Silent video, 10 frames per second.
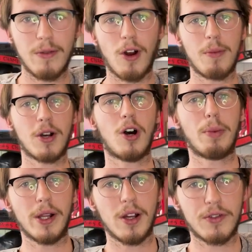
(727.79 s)
Roman
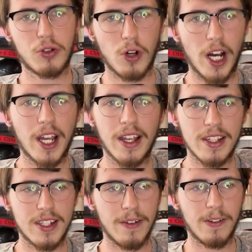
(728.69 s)
Kopylov's striking
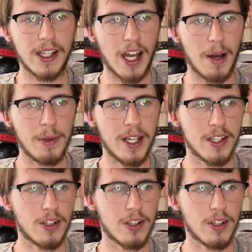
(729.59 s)
is definitely up there.